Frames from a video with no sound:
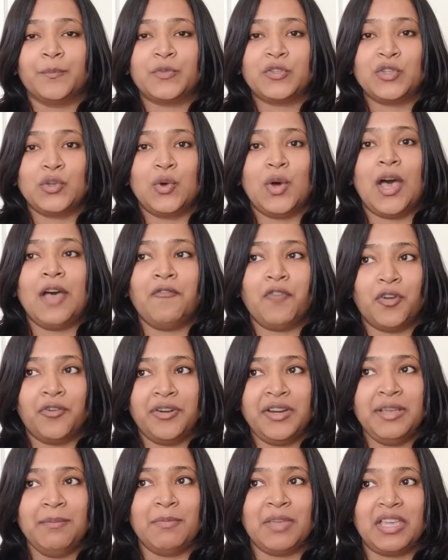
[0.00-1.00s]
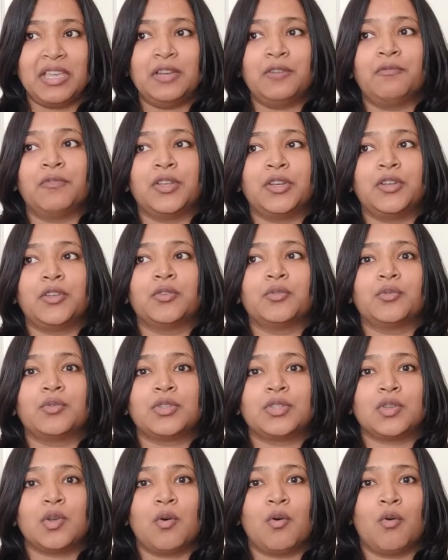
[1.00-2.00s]
So I've already made
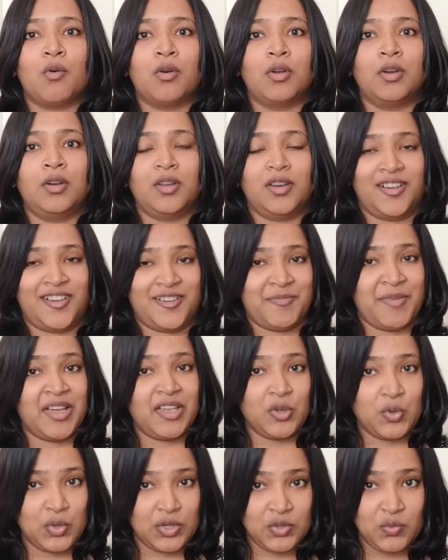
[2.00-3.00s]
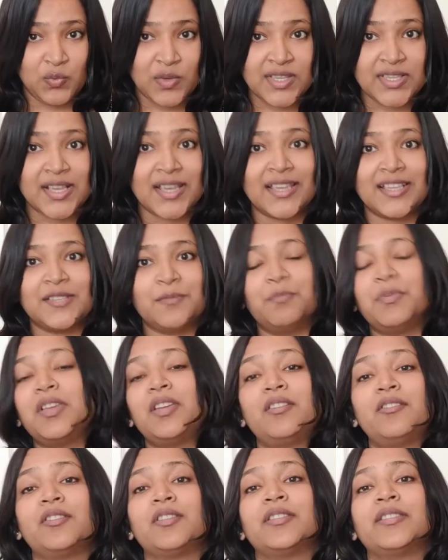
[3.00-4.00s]
videos on my US visa
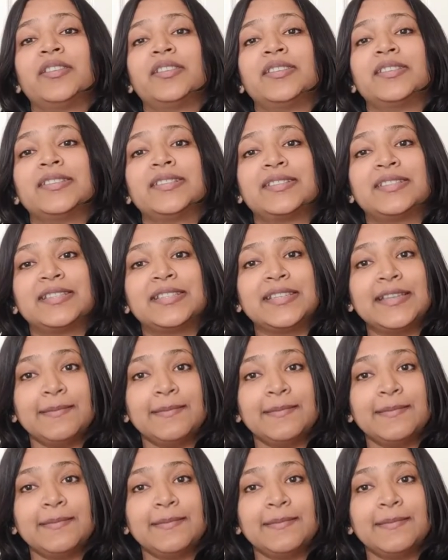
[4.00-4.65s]
experience,